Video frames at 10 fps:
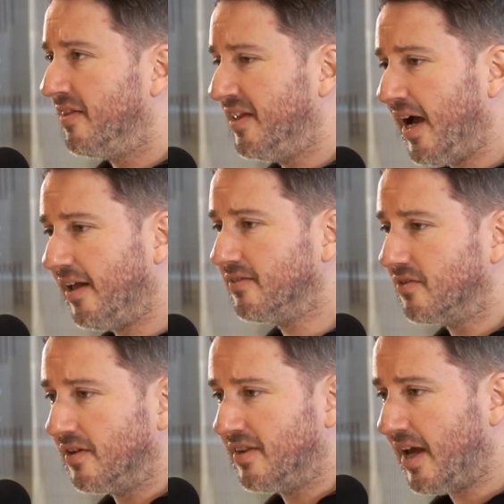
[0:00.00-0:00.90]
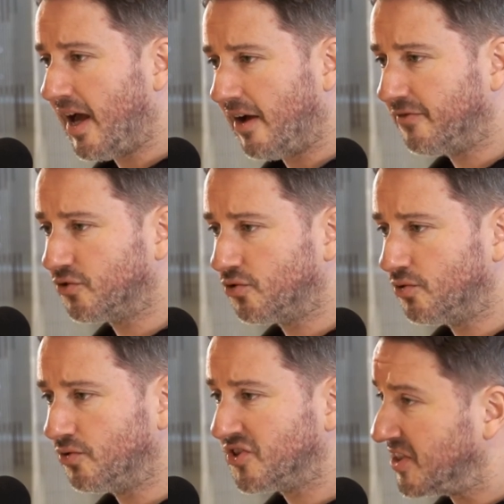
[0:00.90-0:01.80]
they have
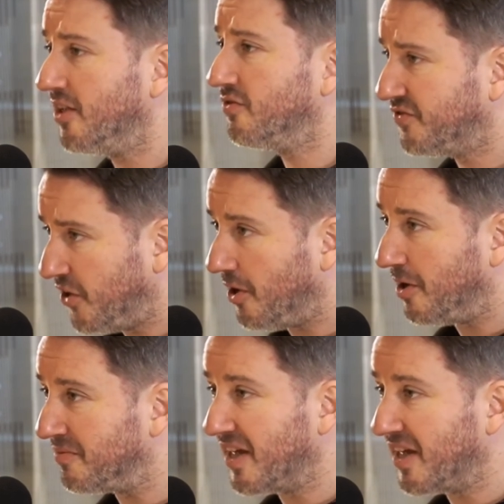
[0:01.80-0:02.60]
to stand firm.